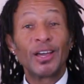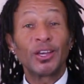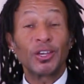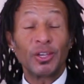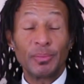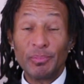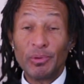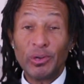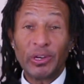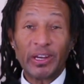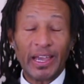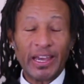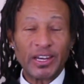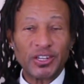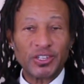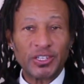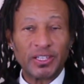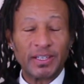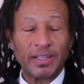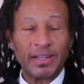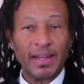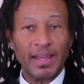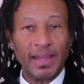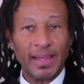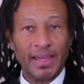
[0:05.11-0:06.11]

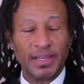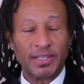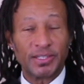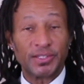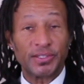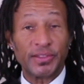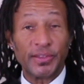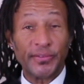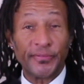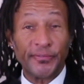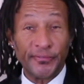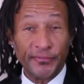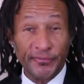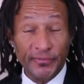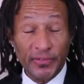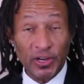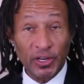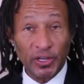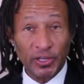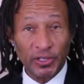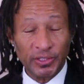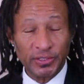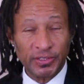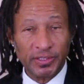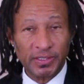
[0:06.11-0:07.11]
Communication is the
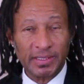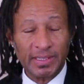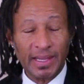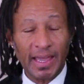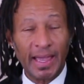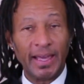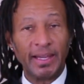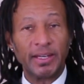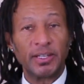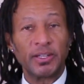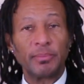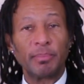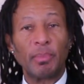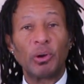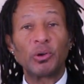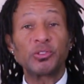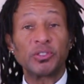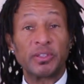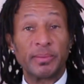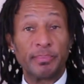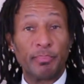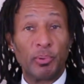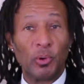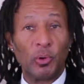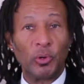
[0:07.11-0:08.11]
first and most
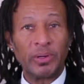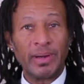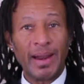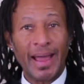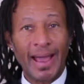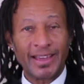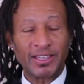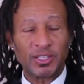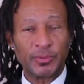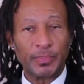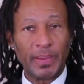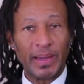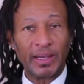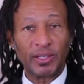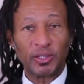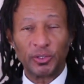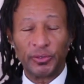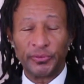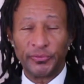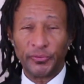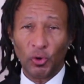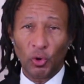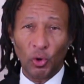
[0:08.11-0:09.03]
important aspect of